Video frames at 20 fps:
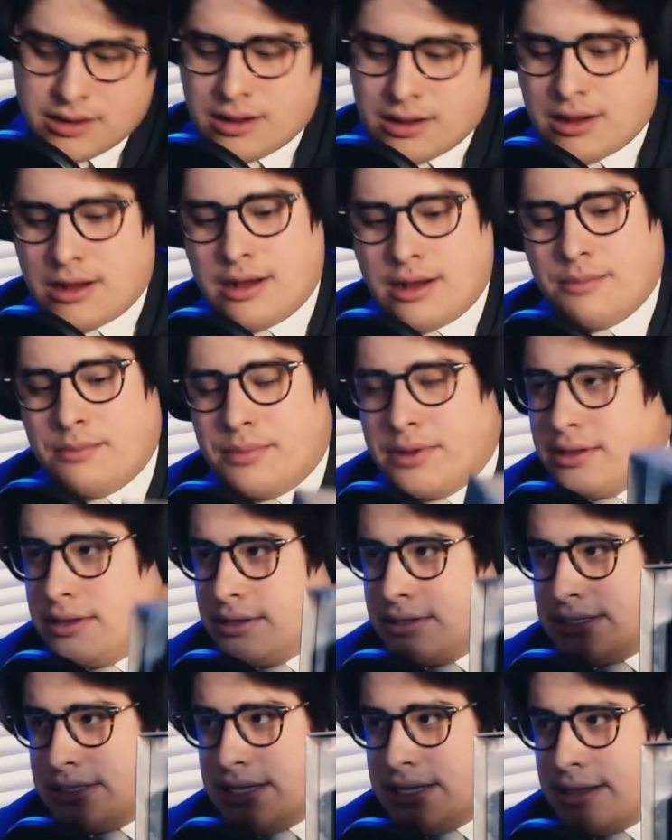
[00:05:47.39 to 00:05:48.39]
But
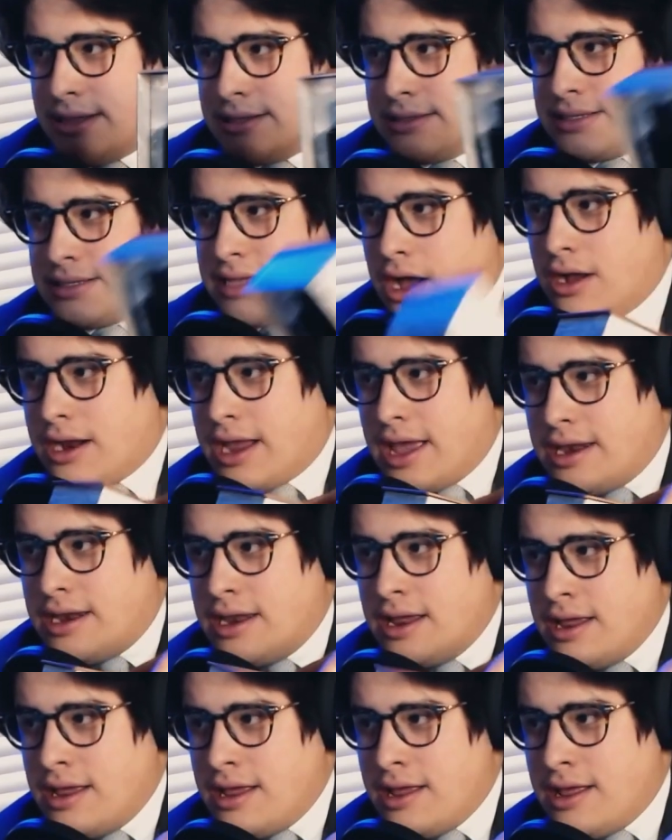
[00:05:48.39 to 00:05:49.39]
let's take this out.
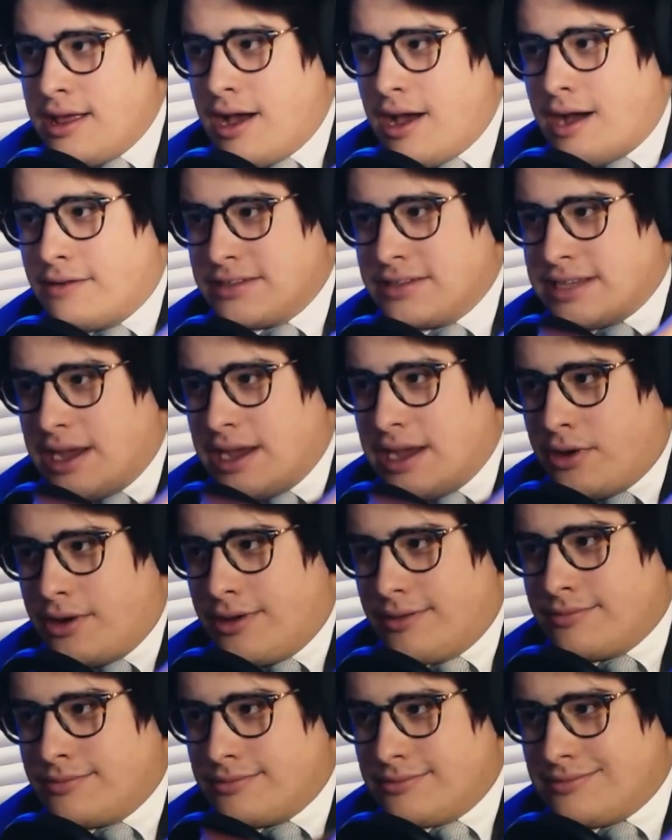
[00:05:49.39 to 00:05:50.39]
Again, obviously I
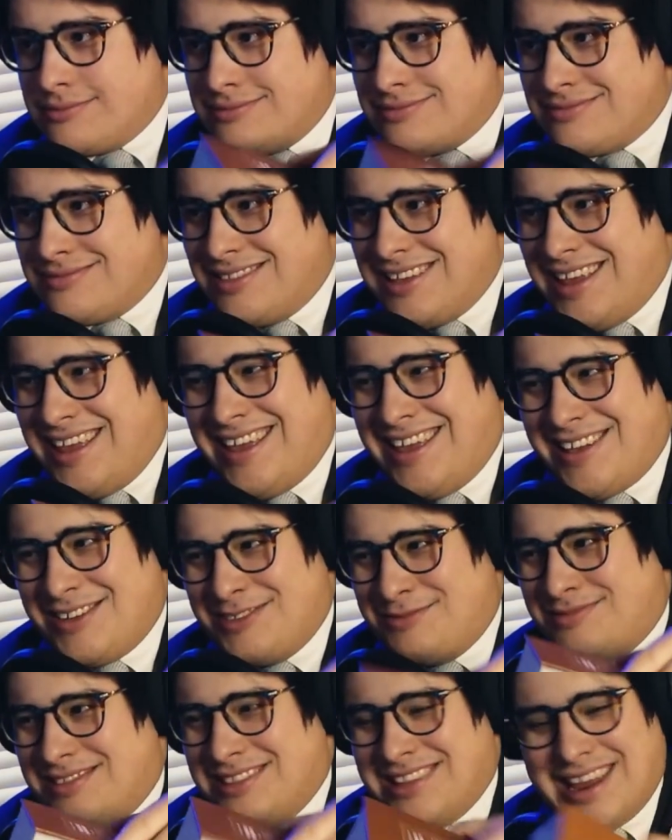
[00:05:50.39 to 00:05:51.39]
wouldn't
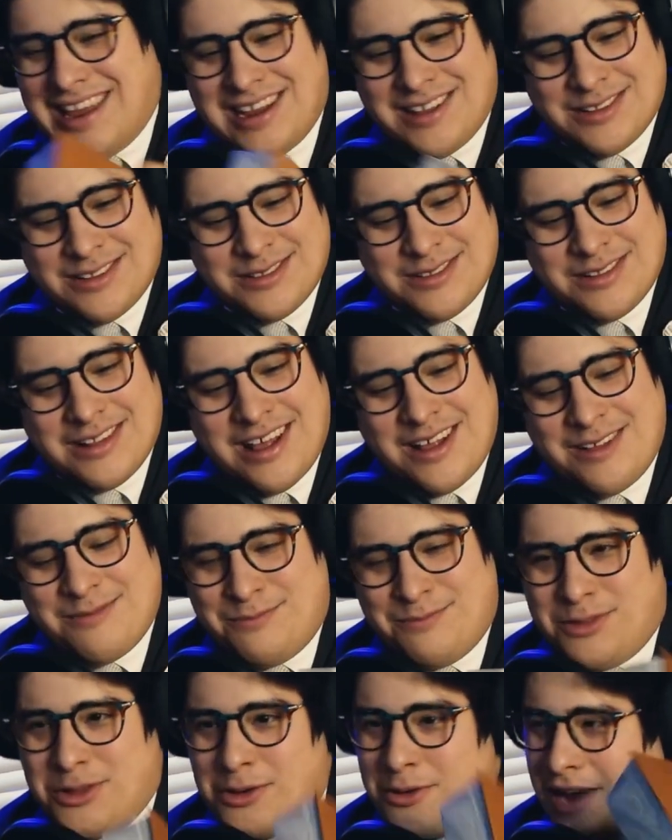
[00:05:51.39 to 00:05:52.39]
let it
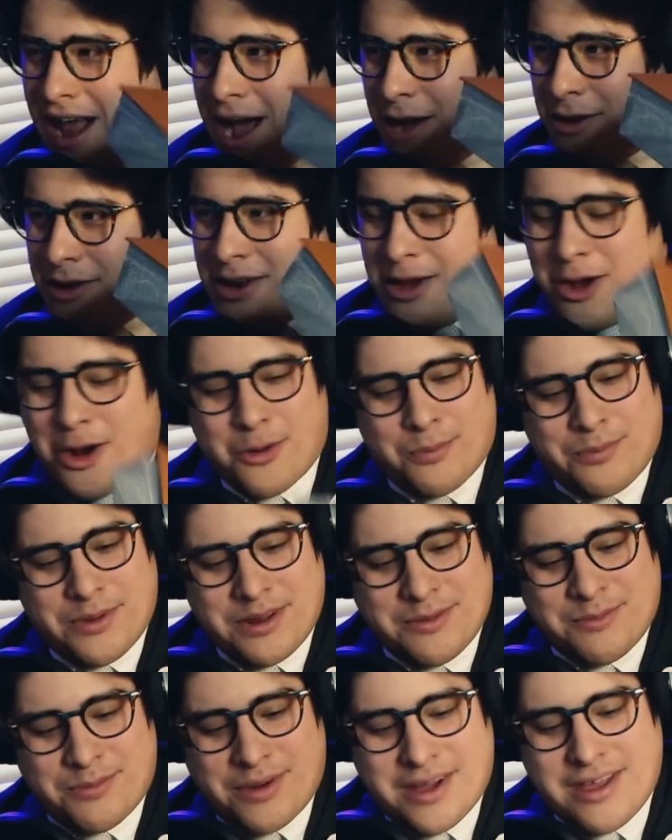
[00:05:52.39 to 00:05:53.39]
do it out in the
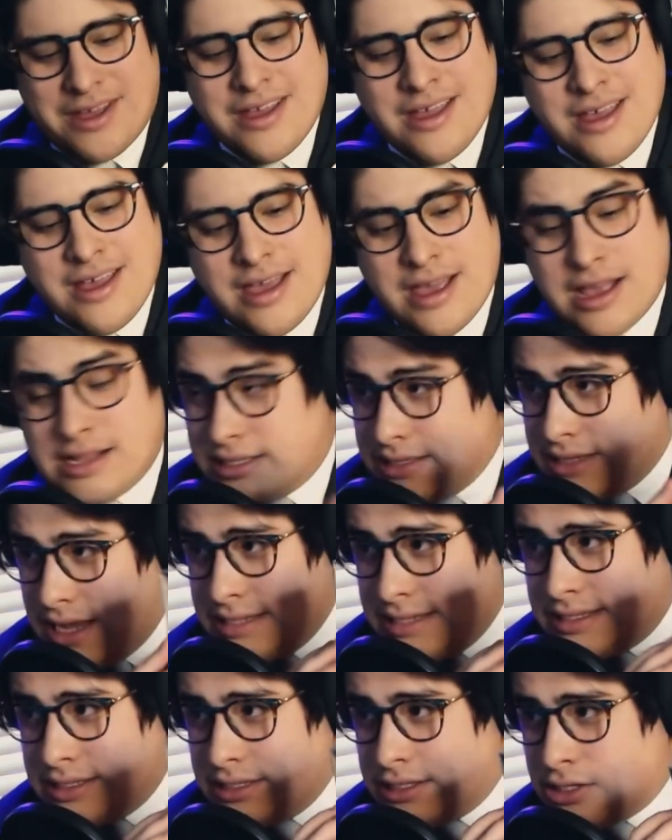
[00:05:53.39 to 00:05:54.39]
open, but it's
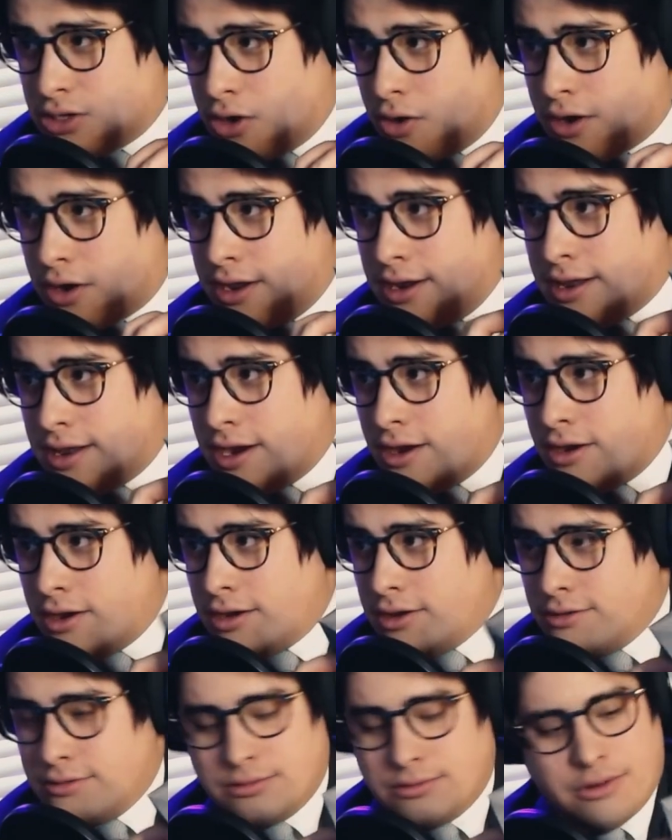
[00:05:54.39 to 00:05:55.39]
nice and sturdy in there,
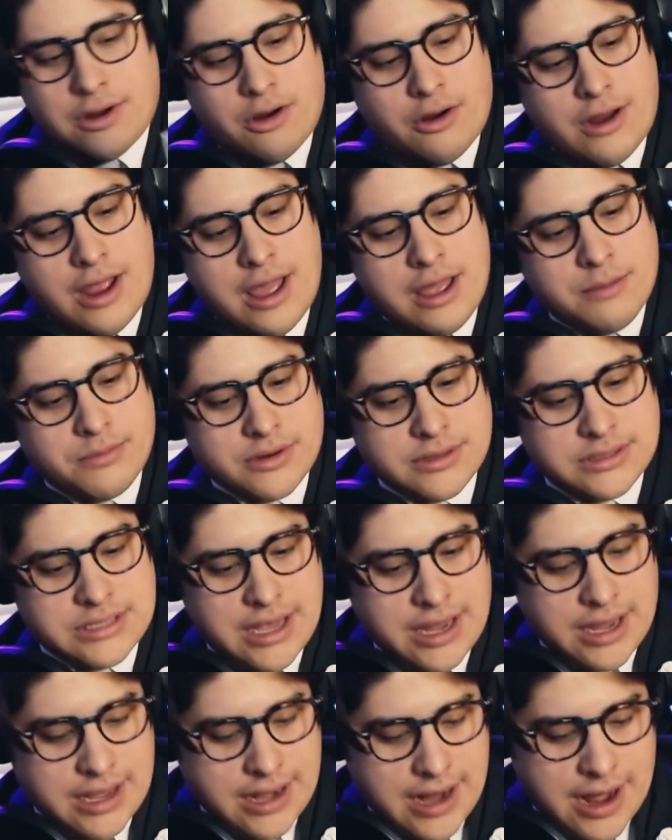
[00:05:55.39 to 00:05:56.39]
and you are able to
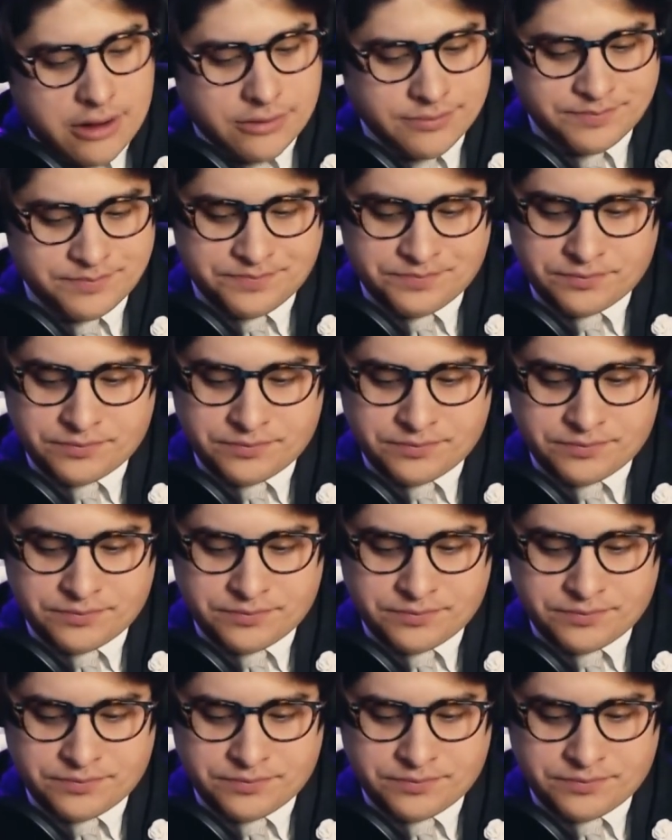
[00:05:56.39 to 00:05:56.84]
take it out.